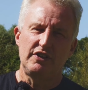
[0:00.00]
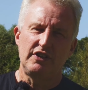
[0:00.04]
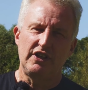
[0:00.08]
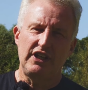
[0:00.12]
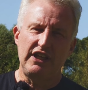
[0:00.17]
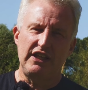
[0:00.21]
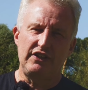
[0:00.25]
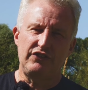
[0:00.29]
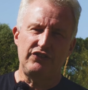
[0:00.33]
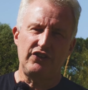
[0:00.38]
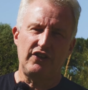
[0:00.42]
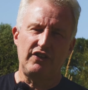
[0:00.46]

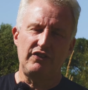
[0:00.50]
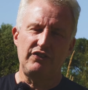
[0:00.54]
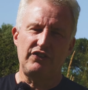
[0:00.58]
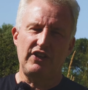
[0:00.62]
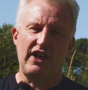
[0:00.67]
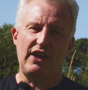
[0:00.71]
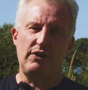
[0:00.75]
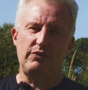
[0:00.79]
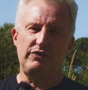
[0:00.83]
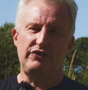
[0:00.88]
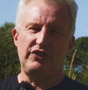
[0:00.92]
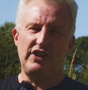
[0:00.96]
It turns
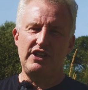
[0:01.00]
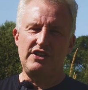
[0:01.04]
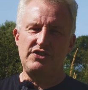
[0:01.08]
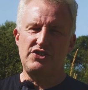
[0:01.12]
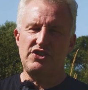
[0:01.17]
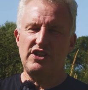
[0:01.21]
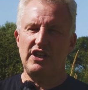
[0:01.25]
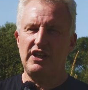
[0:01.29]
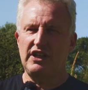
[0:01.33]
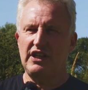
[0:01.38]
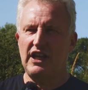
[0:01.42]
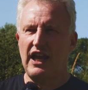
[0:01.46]
out
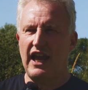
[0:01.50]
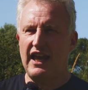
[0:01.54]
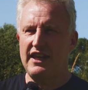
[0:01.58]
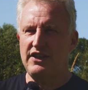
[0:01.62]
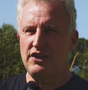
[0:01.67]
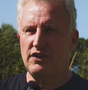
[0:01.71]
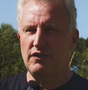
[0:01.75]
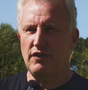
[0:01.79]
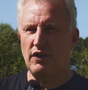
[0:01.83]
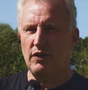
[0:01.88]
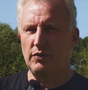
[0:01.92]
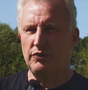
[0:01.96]
teaching
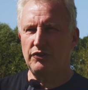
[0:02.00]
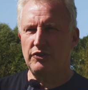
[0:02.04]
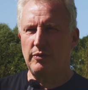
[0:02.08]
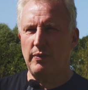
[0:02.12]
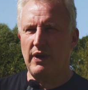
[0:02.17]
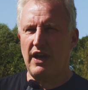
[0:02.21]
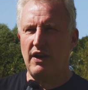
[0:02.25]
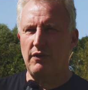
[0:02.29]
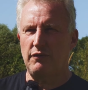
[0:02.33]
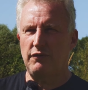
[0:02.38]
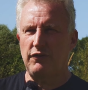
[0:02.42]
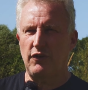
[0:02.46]
8-year-olds
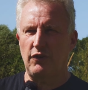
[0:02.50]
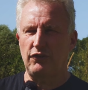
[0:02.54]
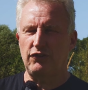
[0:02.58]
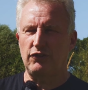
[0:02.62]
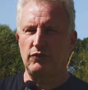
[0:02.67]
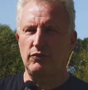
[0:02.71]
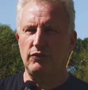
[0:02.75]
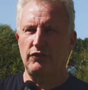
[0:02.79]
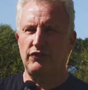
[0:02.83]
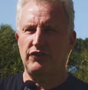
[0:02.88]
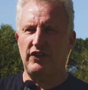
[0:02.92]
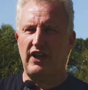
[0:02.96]
about
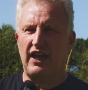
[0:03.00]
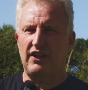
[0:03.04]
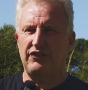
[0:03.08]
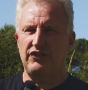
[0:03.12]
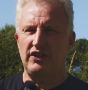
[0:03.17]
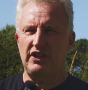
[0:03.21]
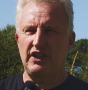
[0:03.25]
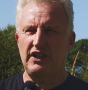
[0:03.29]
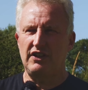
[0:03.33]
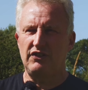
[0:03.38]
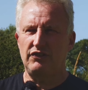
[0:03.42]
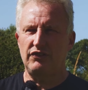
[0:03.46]
fossils as
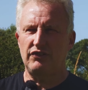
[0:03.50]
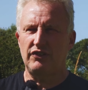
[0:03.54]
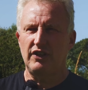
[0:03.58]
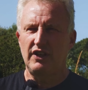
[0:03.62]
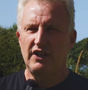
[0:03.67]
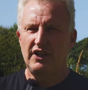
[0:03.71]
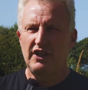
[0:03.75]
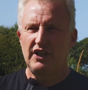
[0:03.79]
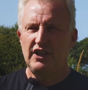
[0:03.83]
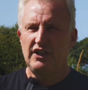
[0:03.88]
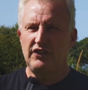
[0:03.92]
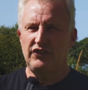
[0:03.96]
it is
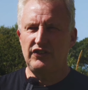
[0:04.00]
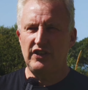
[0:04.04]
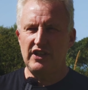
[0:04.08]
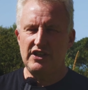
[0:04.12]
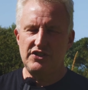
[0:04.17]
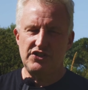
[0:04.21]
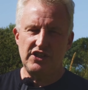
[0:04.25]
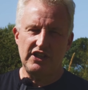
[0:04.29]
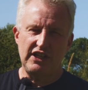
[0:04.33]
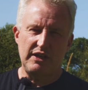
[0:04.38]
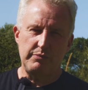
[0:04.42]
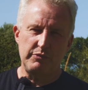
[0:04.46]

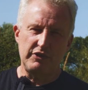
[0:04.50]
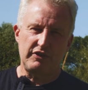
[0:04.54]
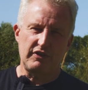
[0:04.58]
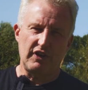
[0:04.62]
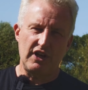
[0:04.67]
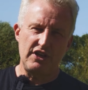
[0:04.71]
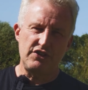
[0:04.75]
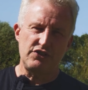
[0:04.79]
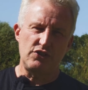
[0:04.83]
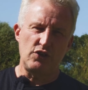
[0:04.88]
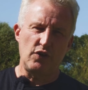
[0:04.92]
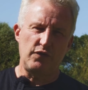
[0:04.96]
teaching
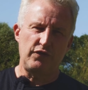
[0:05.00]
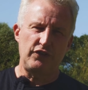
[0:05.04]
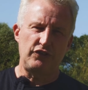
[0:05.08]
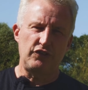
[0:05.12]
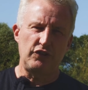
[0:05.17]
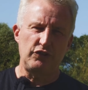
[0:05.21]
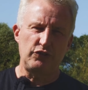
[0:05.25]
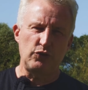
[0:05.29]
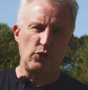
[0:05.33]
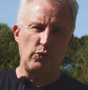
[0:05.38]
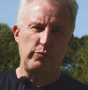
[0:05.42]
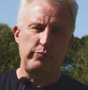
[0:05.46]
immigration
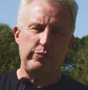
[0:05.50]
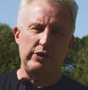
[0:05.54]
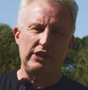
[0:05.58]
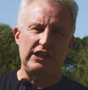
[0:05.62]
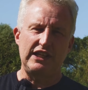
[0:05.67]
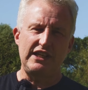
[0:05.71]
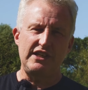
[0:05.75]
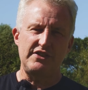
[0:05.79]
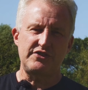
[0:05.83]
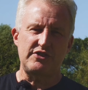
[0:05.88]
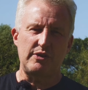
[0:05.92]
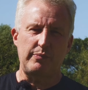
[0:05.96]
officers or
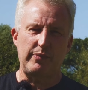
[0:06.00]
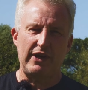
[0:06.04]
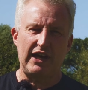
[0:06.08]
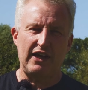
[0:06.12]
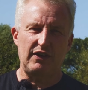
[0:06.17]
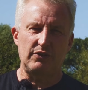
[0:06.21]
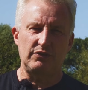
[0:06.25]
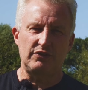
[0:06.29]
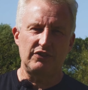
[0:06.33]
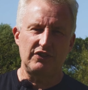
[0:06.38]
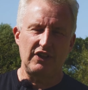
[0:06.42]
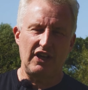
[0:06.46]
police
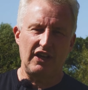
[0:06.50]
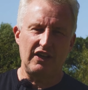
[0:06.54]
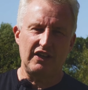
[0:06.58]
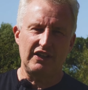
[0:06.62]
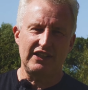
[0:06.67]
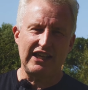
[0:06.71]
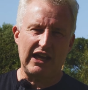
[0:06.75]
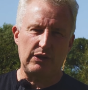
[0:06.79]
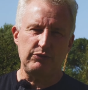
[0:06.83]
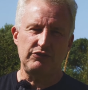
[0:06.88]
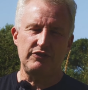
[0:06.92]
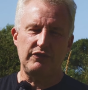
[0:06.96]
about
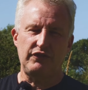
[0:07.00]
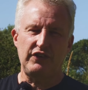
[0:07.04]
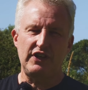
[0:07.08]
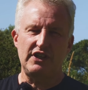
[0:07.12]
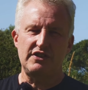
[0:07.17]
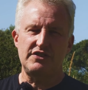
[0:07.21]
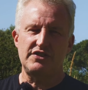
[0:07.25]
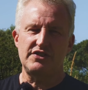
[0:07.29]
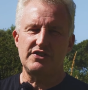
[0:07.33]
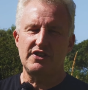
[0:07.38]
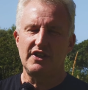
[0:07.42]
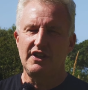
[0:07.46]

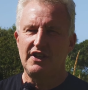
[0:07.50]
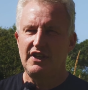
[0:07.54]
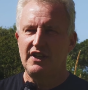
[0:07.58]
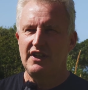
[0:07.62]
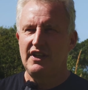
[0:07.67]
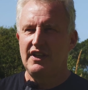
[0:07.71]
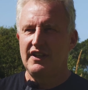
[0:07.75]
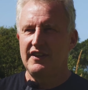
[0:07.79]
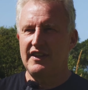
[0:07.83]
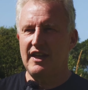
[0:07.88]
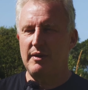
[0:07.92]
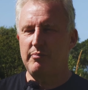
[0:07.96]
counterfeits.
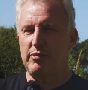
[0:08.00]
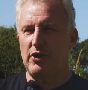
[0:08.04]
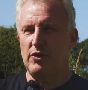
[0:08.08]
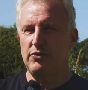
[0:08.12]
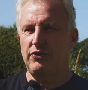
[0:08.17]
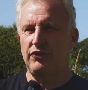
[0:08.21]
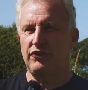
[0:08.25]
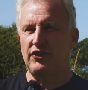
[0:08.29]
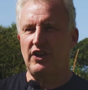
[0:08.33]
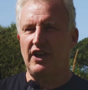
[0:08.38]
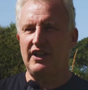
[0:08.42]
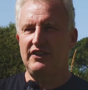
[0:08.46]
They're both
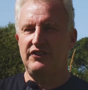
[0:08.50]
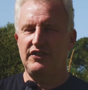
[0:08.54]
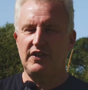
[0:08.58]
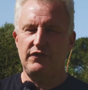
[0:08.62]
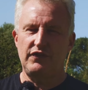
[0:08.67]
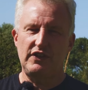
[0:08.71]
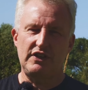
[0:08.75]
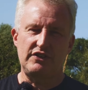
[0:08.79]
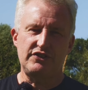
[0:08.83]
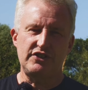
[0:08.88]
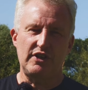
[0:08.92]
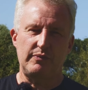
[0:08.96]

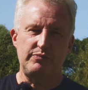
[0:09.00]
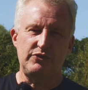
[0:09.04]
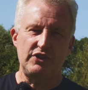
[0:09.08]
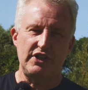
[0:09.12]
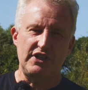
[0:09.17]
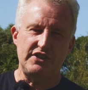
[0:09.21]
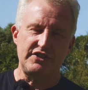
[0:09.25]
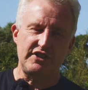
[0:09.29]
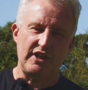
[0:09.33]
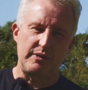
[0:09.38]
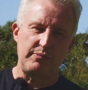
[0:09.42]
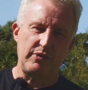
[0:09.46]
scientific
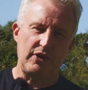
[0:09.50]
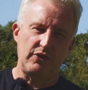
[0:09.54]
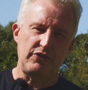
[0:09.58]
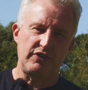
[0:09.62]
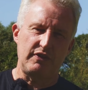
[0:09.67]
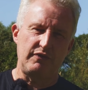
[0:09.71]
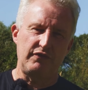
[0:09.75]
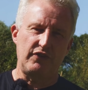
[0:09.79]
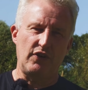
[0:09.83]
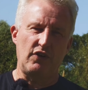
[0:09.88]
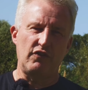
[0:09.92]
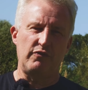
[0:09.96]
subjects. They both
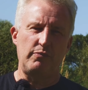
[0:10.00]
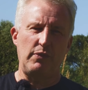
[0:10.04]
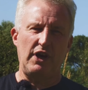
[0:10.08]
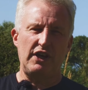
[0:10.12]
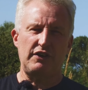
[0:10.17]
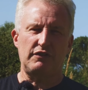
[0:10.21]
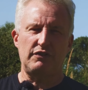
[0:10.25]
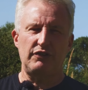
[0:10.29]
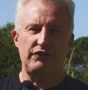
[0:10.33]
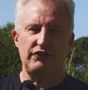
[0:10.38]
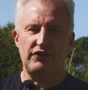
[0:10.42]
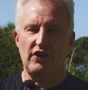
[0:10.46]
involve
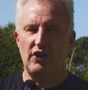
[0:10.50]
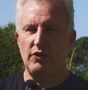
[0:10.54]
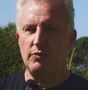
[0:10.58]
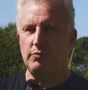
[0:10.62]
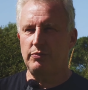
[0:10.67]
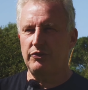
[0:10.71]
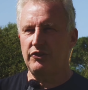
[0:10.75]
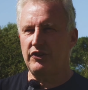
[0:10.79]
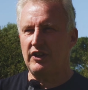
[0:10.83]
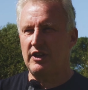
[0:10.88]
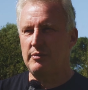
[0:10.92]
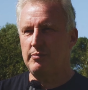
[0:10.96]

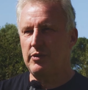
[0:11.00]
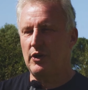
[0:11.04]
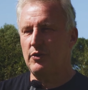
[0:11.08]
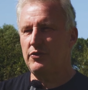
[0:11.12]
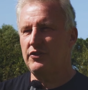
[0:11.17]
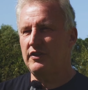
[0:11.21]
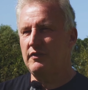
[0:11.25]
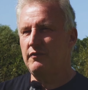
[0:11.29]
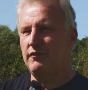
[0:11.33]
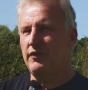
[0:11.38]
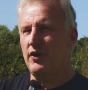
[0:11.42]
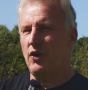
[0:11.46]
microscopes. They
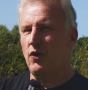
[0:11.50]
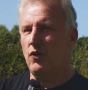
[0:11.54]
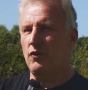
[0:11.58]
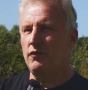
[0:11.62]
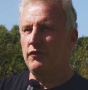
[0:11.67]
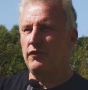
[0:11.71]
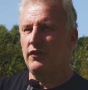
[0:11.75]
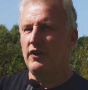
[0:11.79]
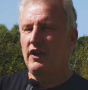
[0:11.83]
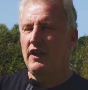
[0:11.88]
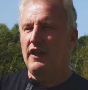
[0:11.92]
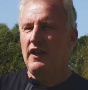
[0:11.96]
both involve